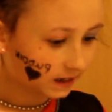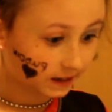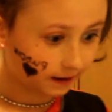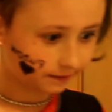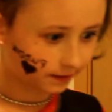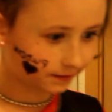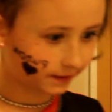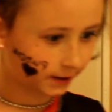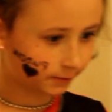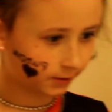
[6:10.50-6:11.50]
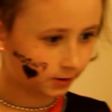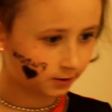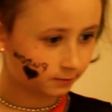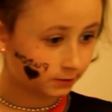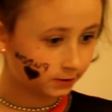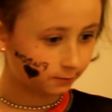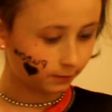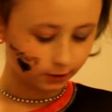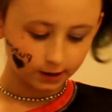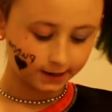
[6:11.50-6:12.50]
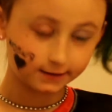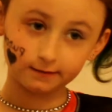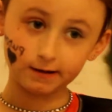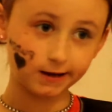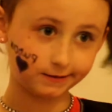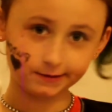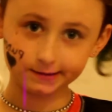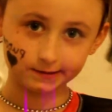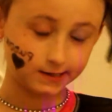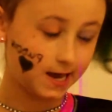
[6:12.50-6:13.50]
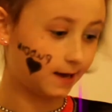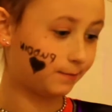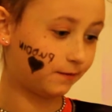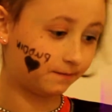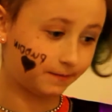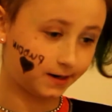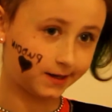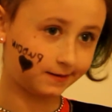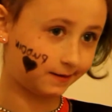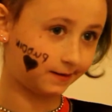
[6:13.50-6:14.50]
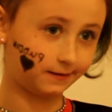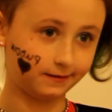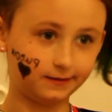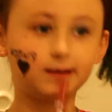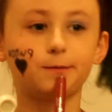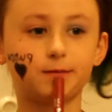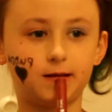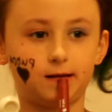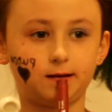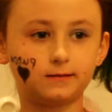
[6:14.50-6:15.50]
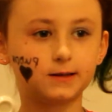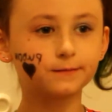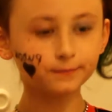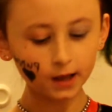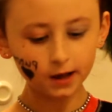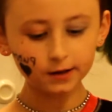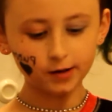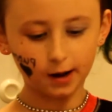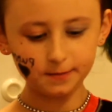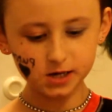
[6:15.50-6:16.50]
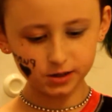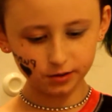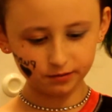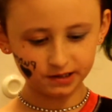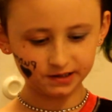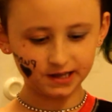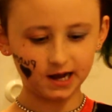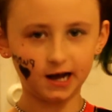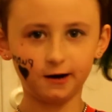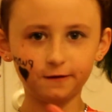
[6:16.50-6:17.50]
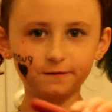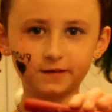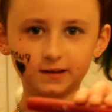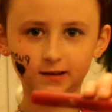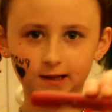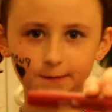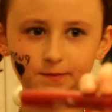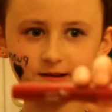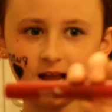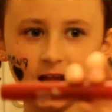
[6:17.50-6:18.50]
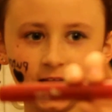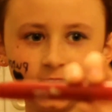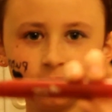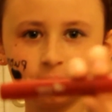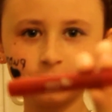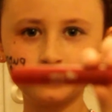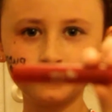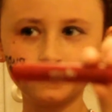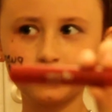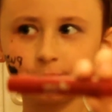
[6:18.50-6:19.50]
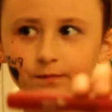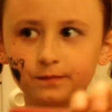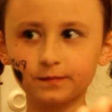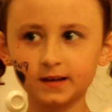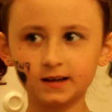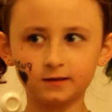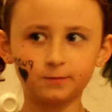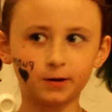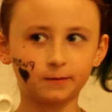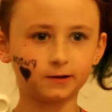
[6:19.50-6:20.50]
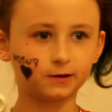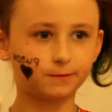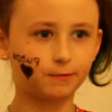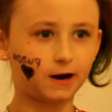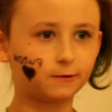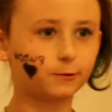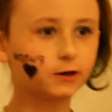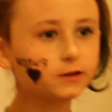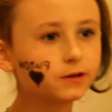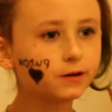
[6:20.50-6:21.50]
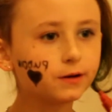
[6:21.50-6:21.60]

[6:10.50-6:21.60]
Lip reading: Yes, I think we're at the last stamp. Everybody, it's the lip stamp. So I'll be using the e.l.f. lip stain. Probably looks backwards.